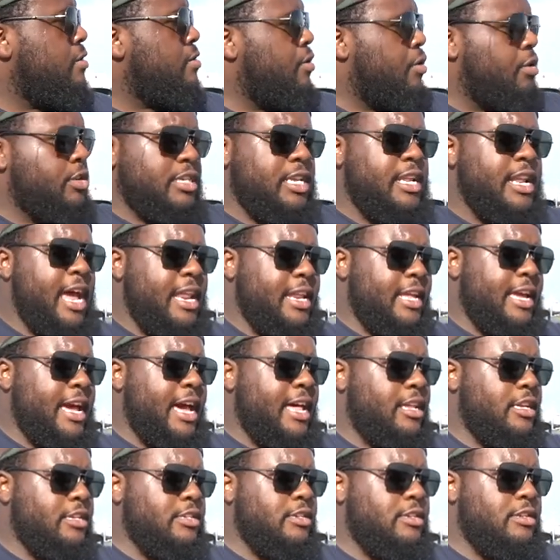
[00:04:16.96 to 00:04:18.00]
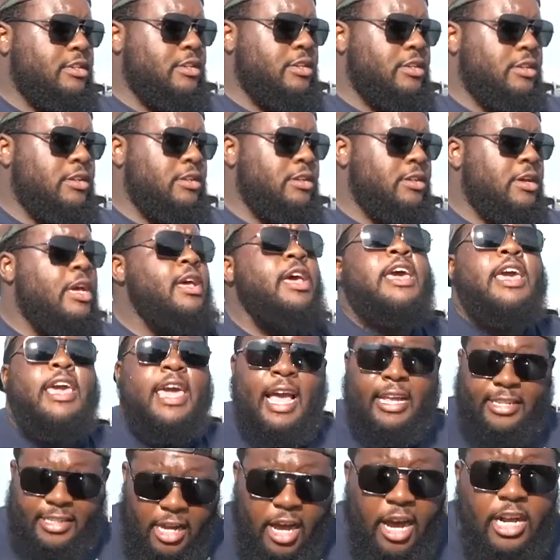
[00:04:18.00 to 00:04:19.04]
Or is it 90 gallons?
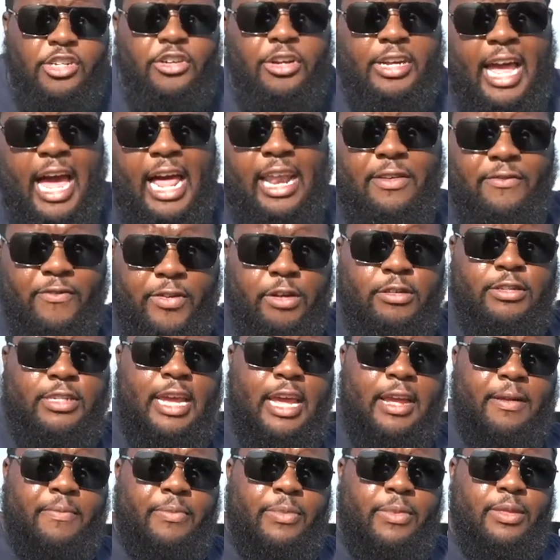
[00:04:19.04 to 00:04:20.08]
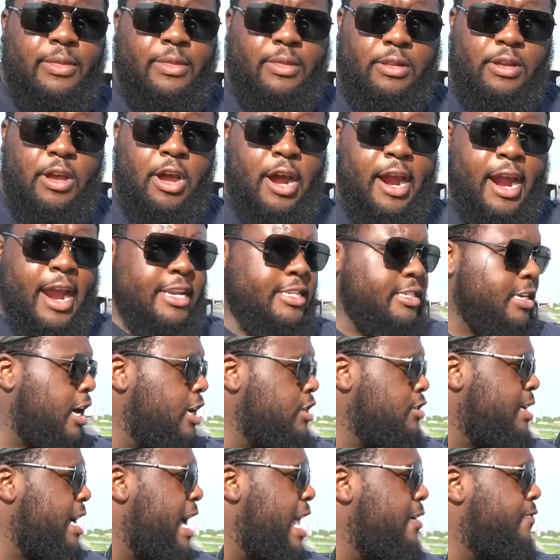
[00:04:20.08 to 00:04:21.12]
It's a 100-gallon fuel tank. All right, it's a
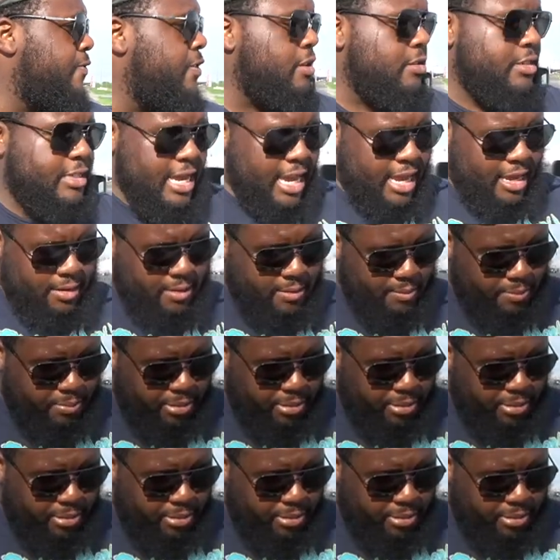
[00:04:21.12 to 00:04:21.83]
100-gallon fuel tank.